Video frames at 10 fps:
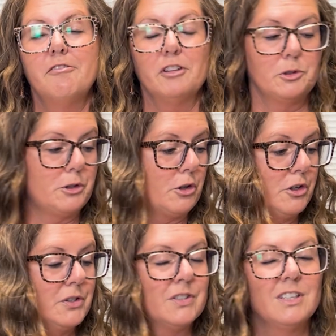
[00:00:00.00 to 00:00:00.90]

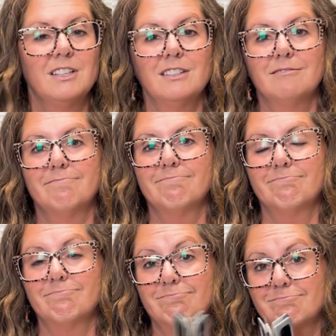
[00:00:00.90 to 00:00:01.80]
filters,
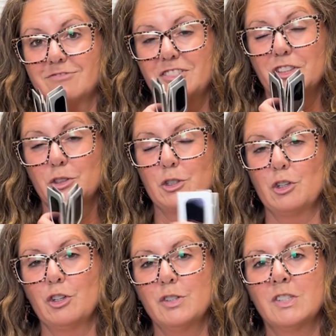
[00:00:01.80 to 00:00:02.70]

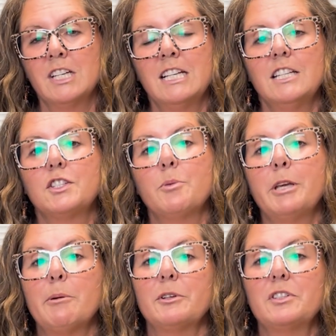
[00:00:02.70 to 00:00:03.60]
filters to
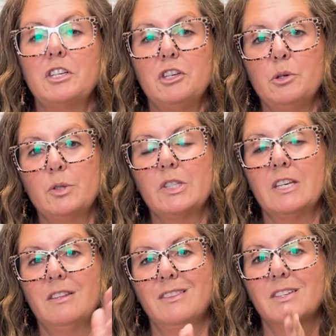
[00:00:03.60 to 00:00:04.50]
be able to use
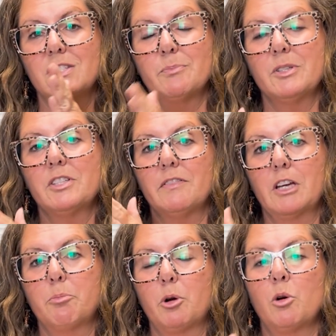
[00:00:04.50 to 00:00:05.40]
in this
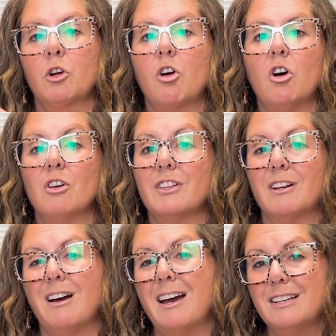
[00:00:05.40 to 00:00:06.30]
specific protocol
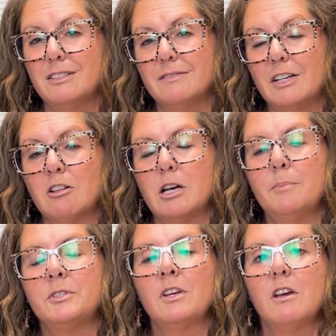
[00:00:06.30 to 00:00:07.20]
that I developed